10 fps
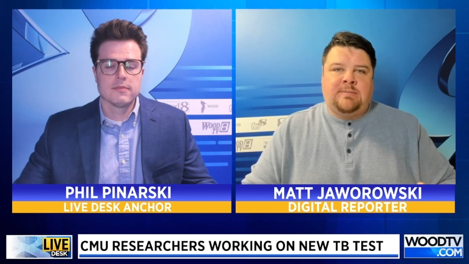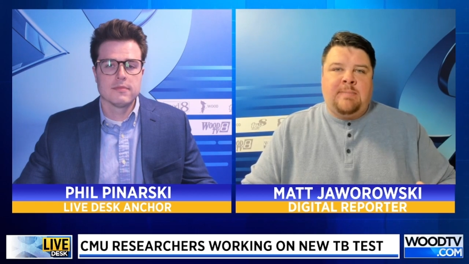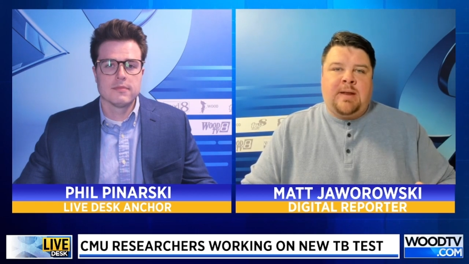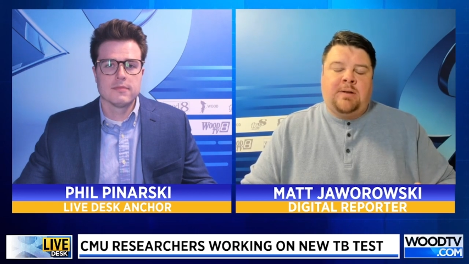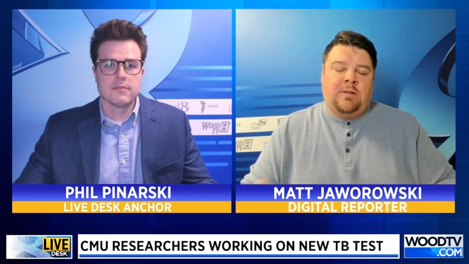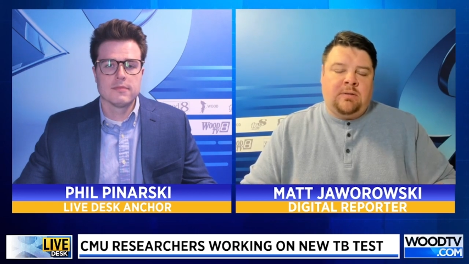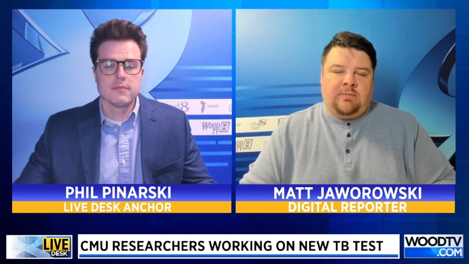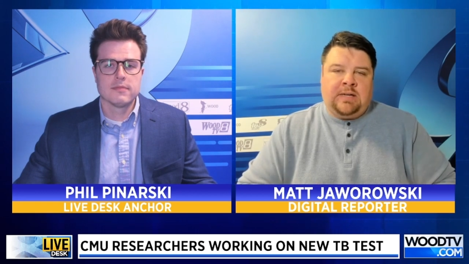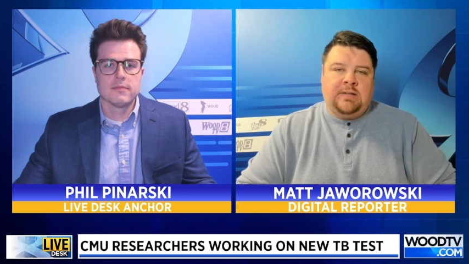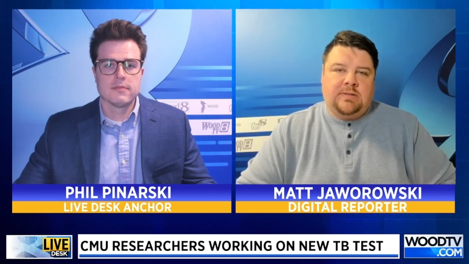Speaker 1: medical
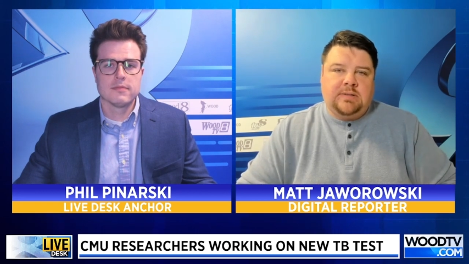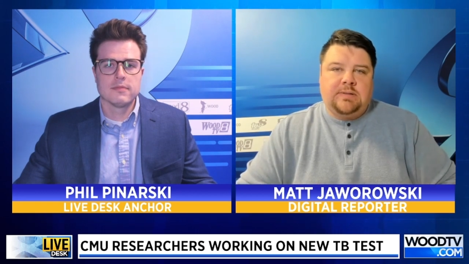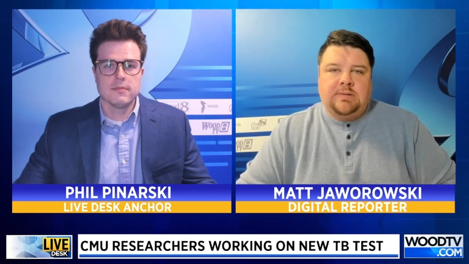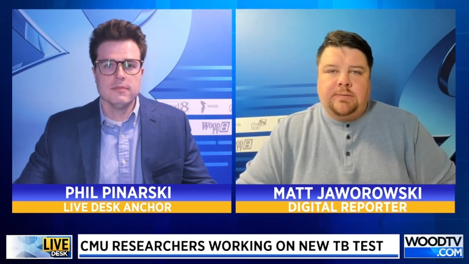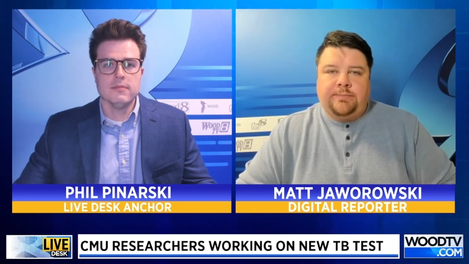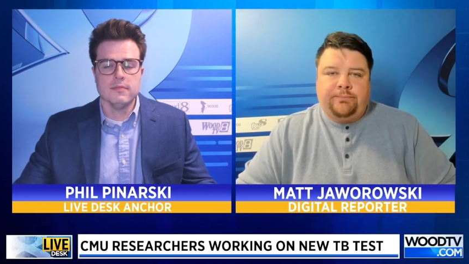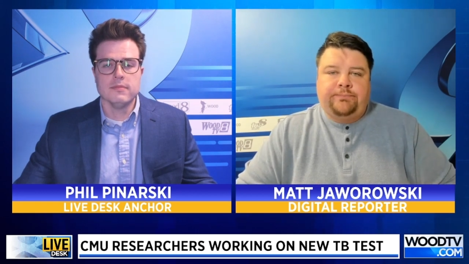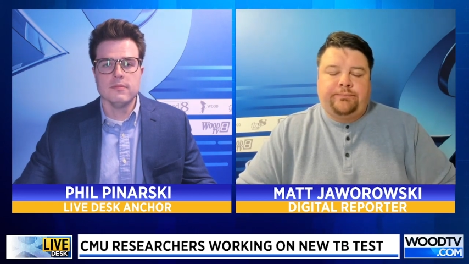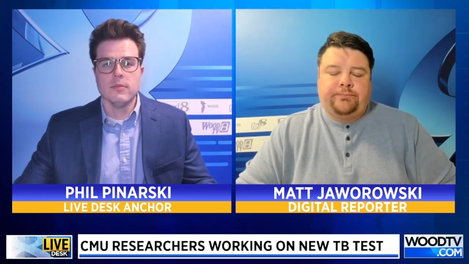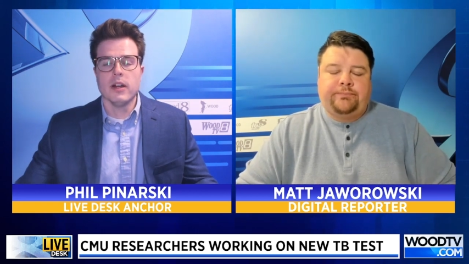advances.
Speaker 2: Mm-hmm,
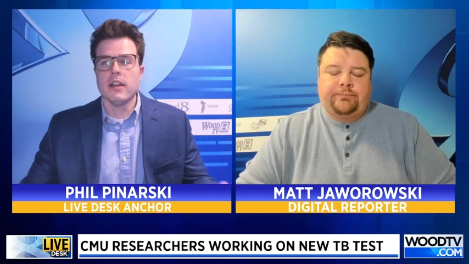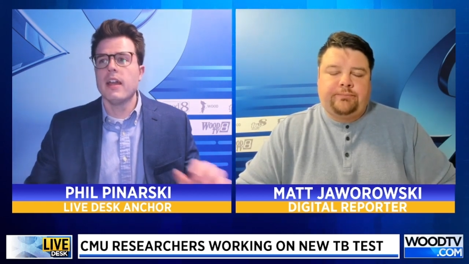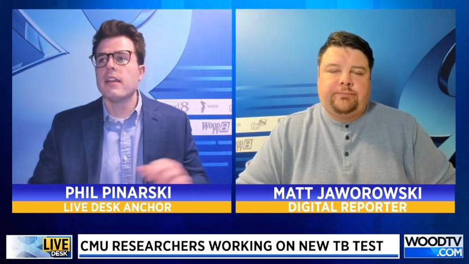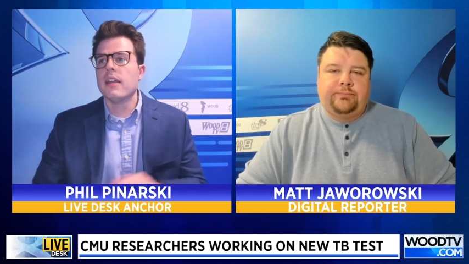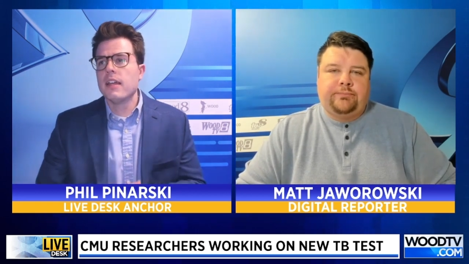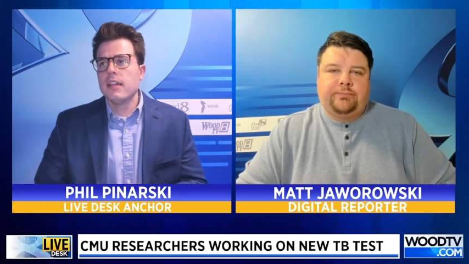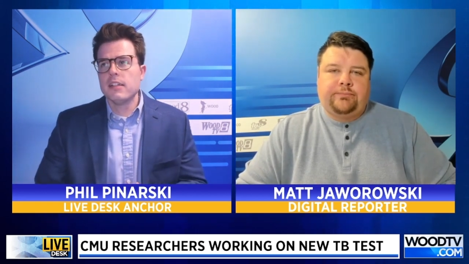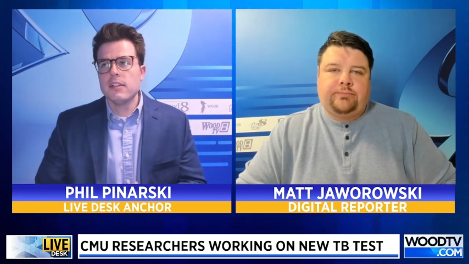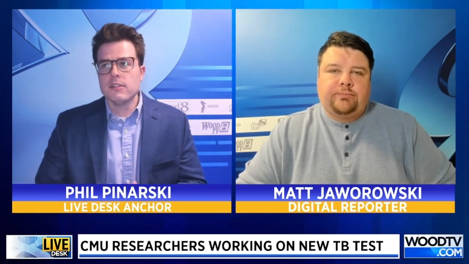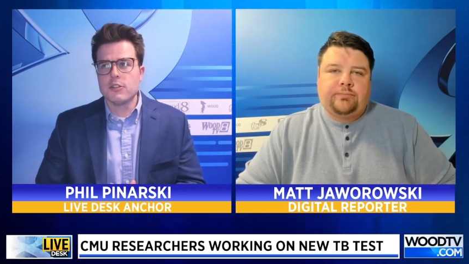right, and
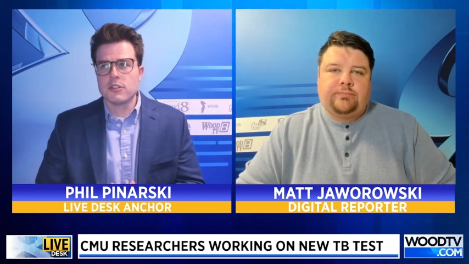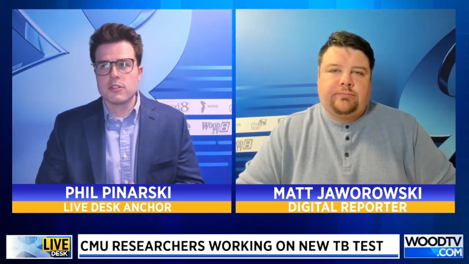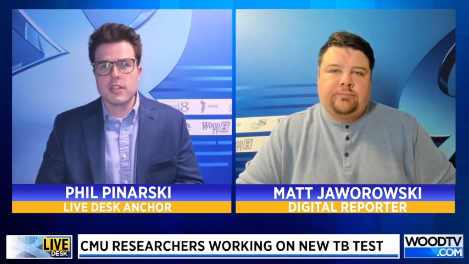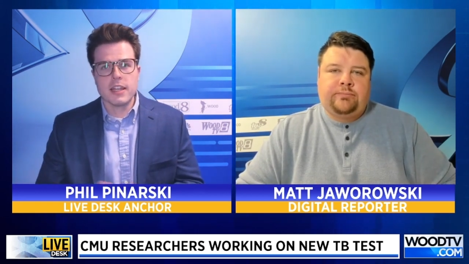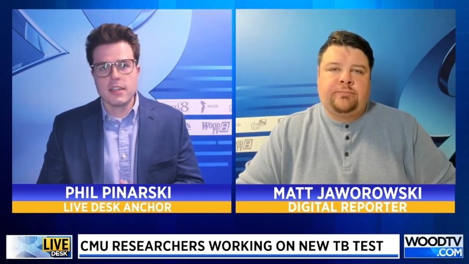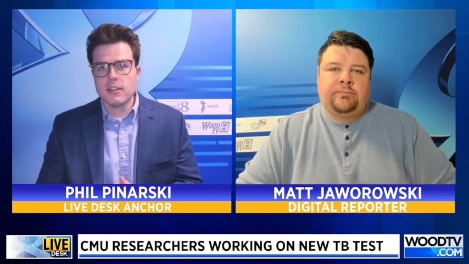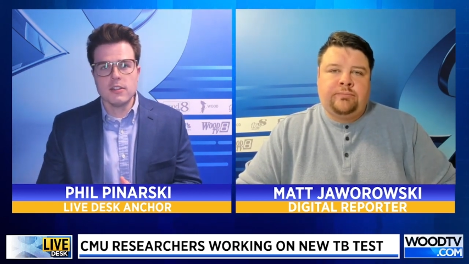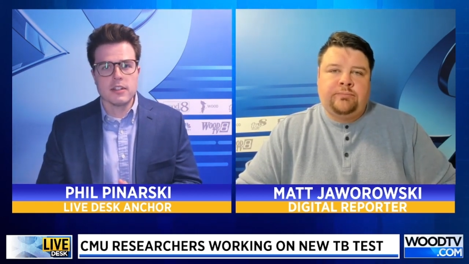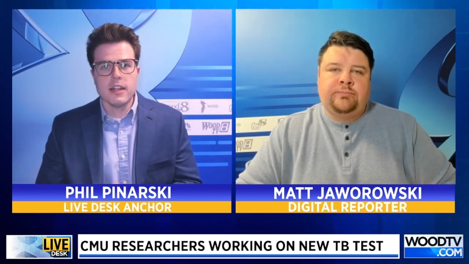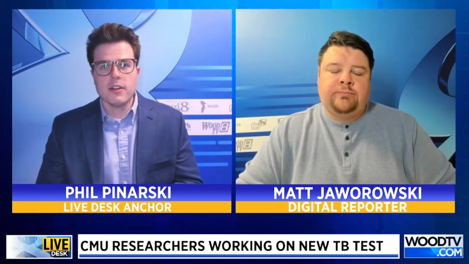you know, just taking a
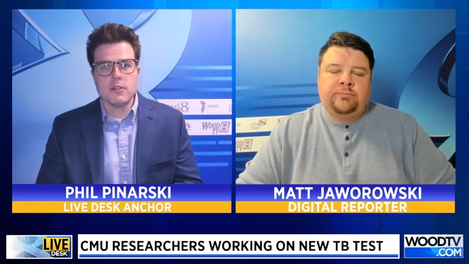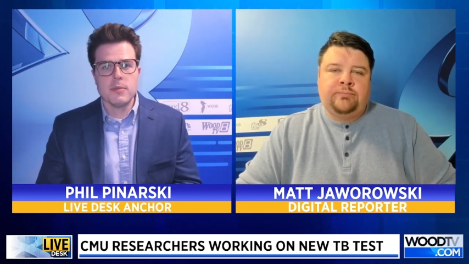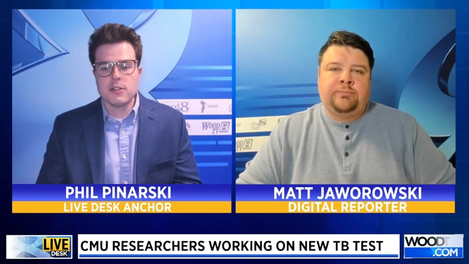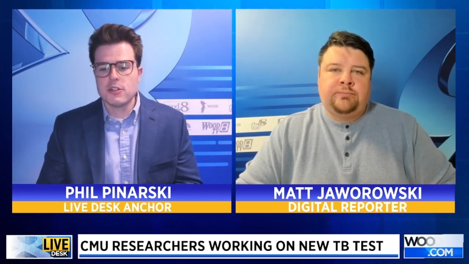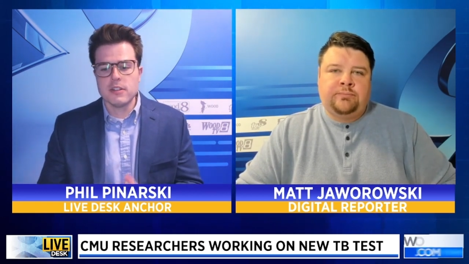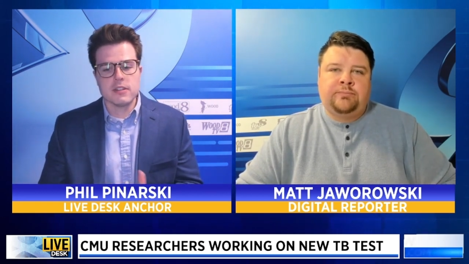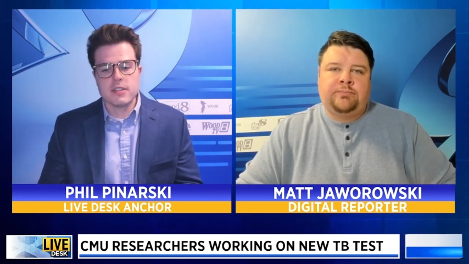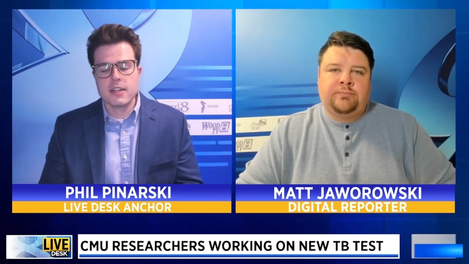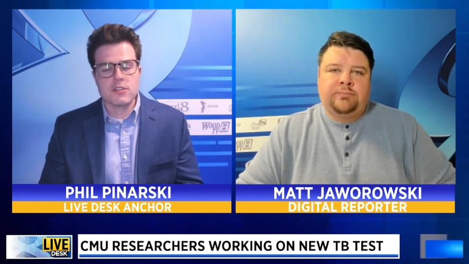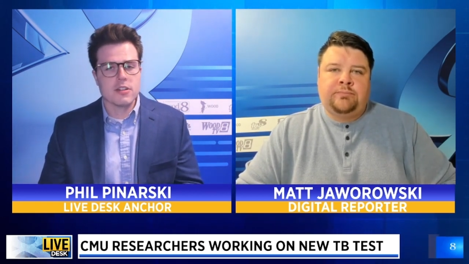look now, you mentioned the
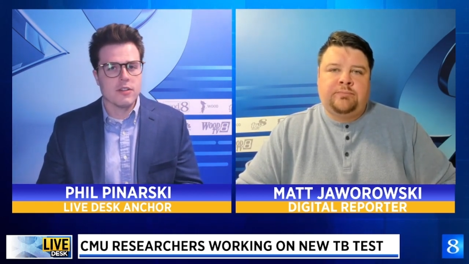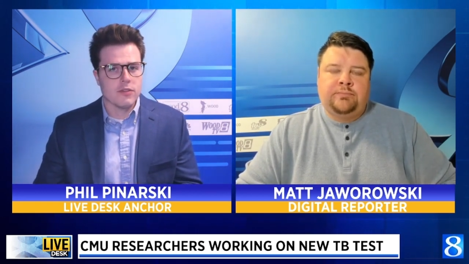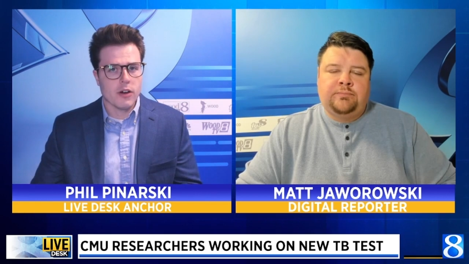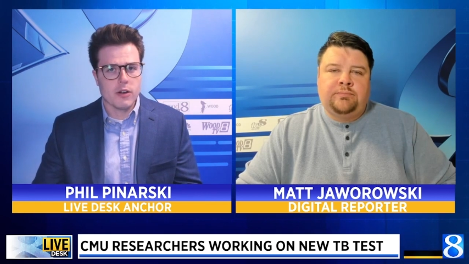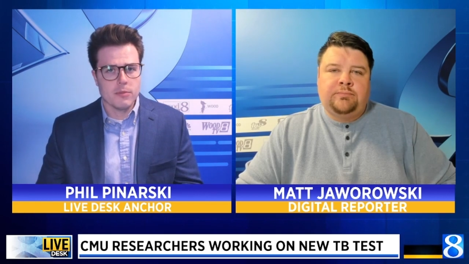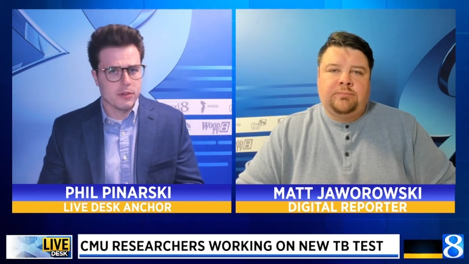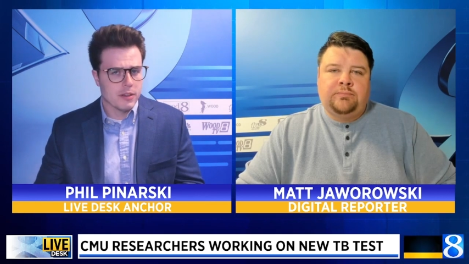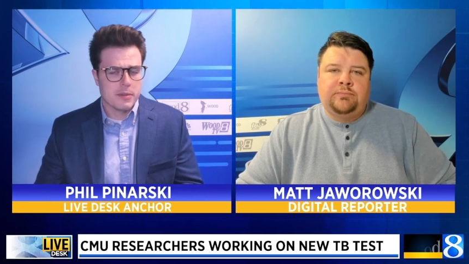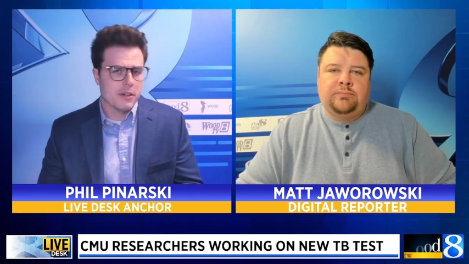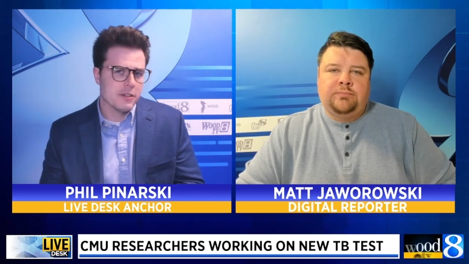tests have are
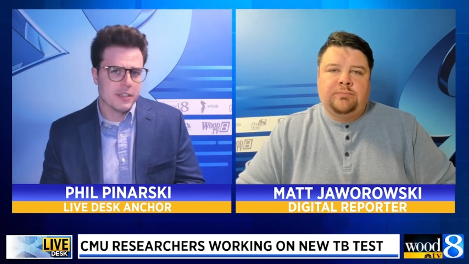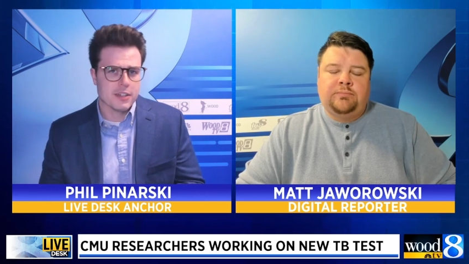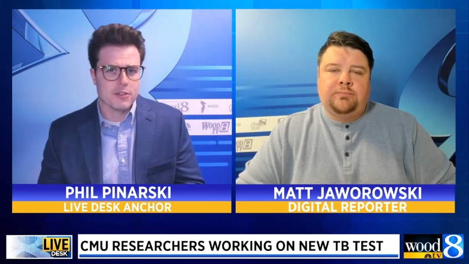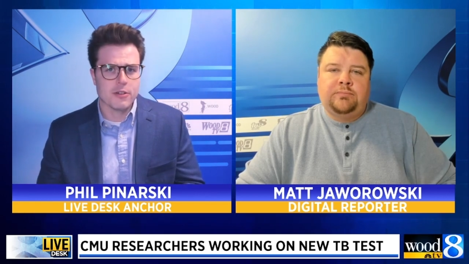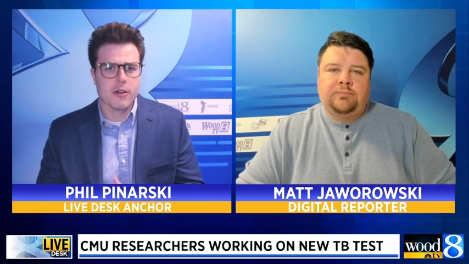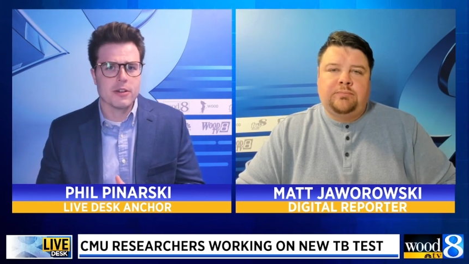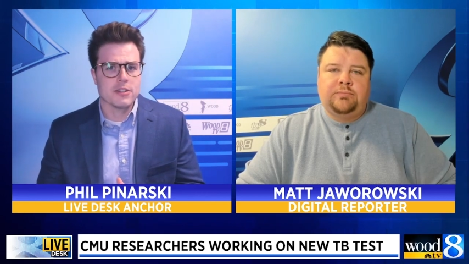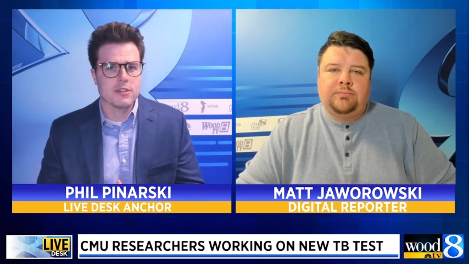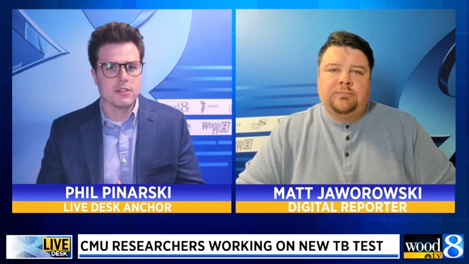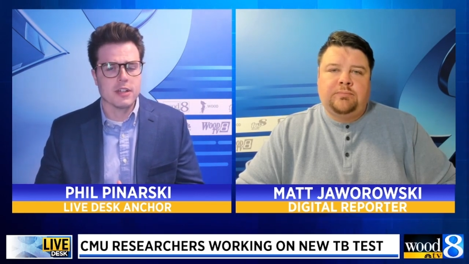preliminary tests are already
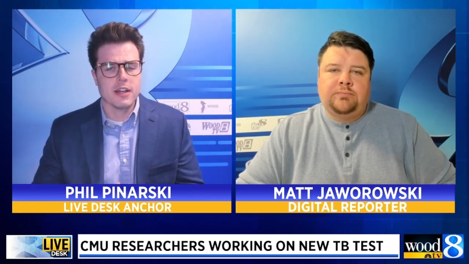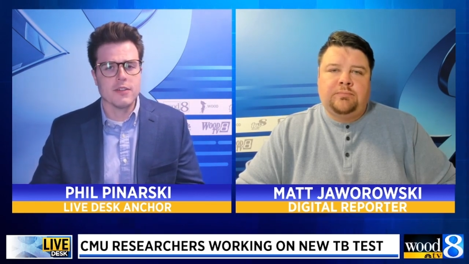still kind of